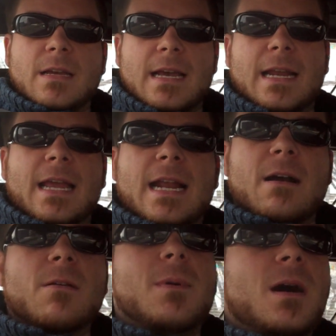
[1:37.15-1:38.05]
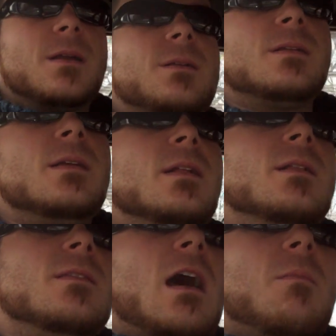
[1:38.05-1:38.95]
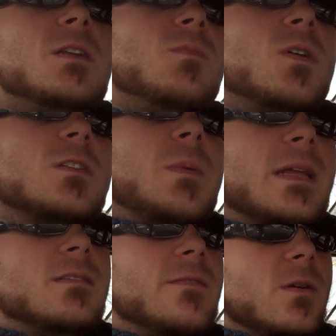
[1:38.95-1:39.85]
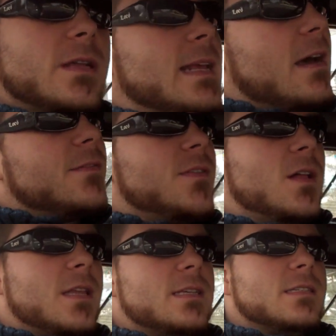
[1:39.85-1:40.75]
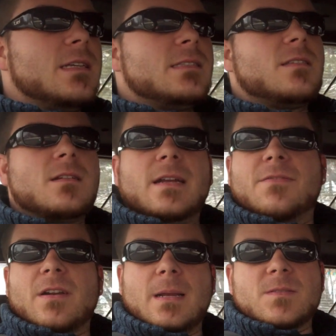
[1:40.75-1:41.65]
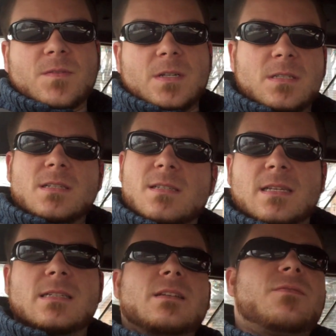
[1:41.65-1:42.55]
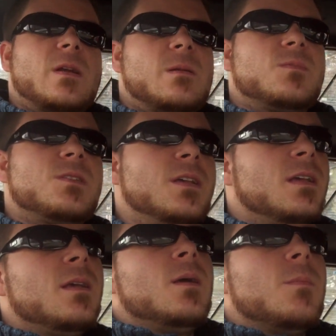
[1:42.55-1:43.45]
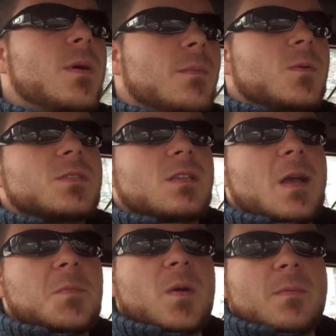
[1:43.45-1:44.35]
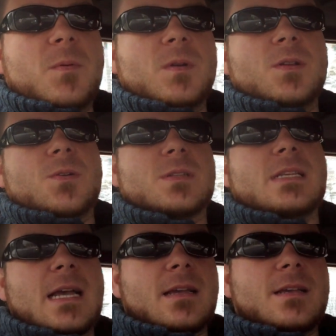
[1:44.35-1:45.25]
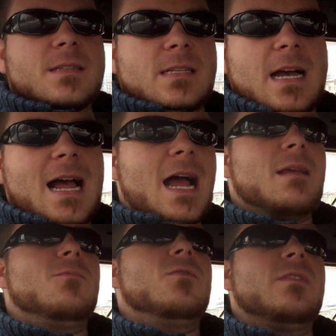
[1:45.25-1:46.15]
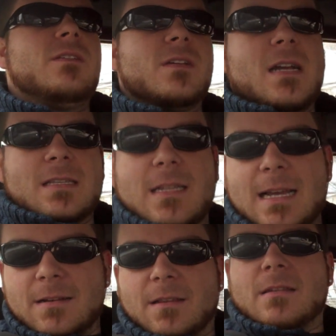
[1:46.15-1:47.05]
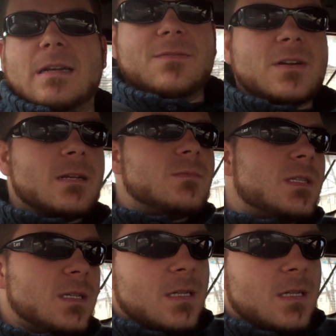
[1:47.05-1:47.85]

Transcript: So yeah, an eight-hour model, not much more expensive. The only downfall is it's 30 frames versus the 60 frames, but most of the time you probably won't notice that because uh, iMovie even cuts it down to 30 frames.